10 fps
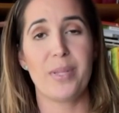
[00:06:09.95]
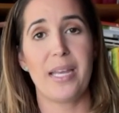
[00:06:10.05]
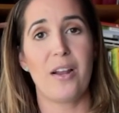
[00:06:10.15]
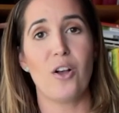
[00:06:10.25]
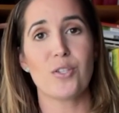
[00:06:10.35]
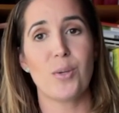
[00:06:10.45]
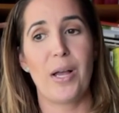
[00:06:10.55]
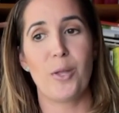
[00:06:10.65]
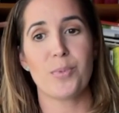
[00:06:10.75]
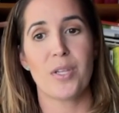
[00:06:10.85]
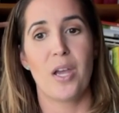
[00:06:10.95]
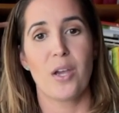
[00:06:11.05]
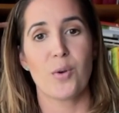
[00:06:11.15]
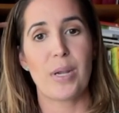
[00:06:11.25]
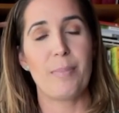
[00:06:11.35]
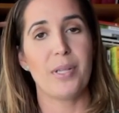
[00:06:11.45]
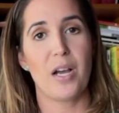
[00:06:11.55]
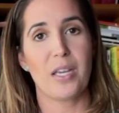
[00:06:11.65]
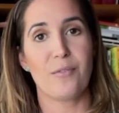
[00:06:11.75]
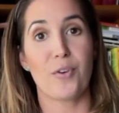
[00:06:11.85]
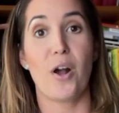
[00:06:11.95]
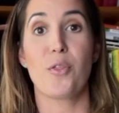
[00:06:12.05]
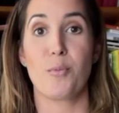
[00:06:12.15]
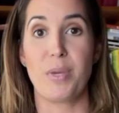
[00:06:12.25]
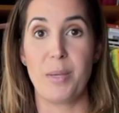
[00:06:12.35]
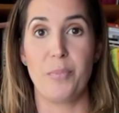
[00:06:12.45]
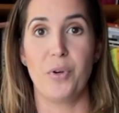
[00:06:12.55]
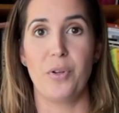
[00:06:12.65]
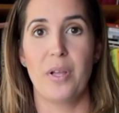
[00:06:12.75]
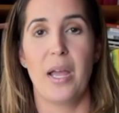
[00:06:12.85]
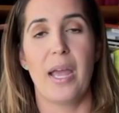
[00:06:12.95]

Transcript: but then also helps create belonging for other people.